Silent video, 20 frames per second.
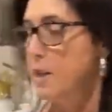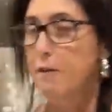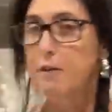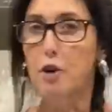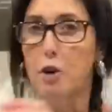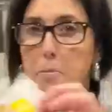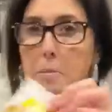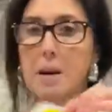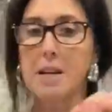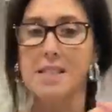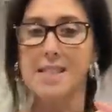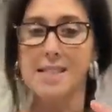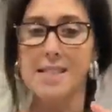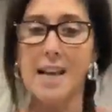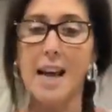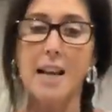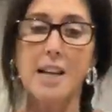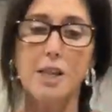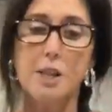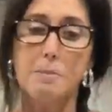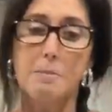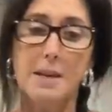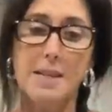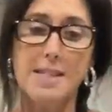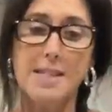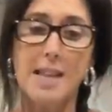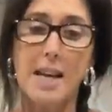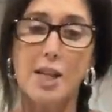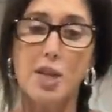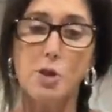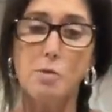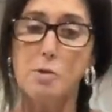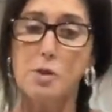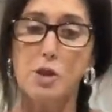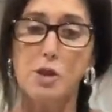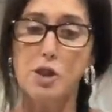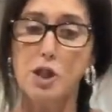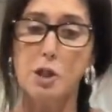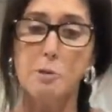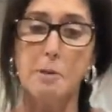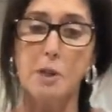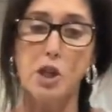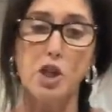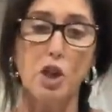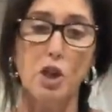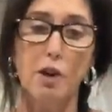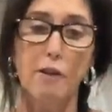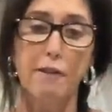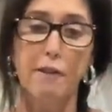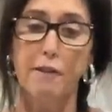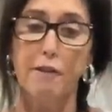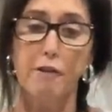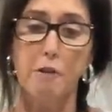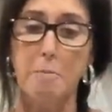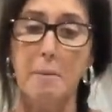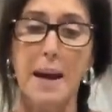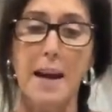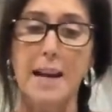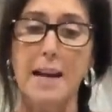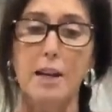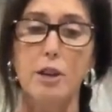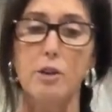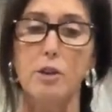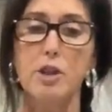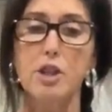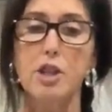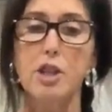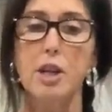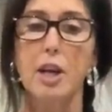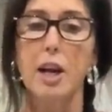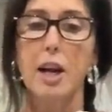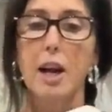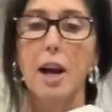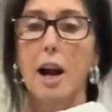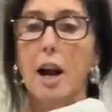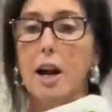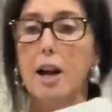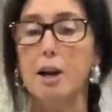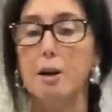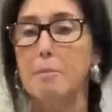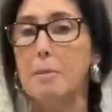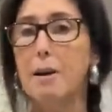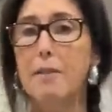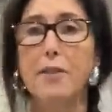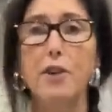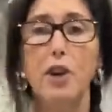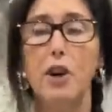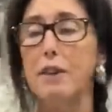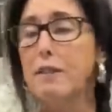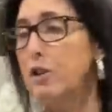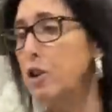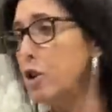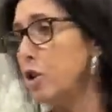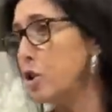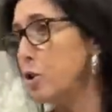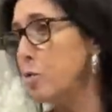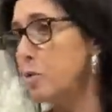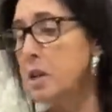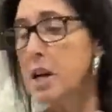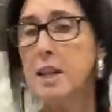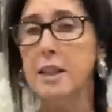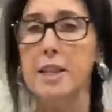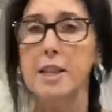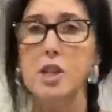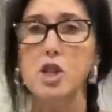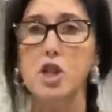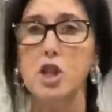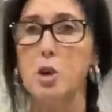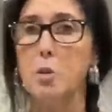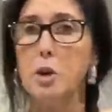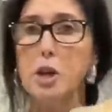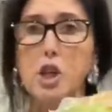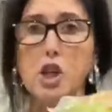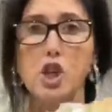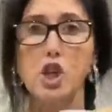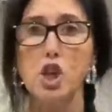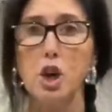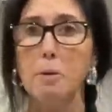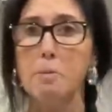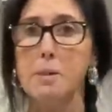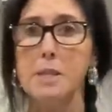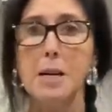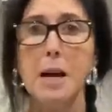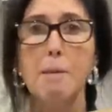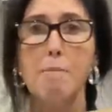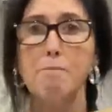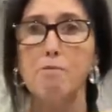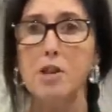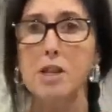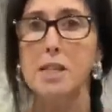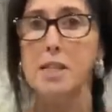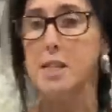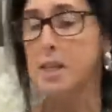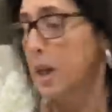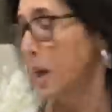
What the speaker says: I've got my salad was on special offer for £1. I've not even got to do nothing to it, it's chopped up, ready to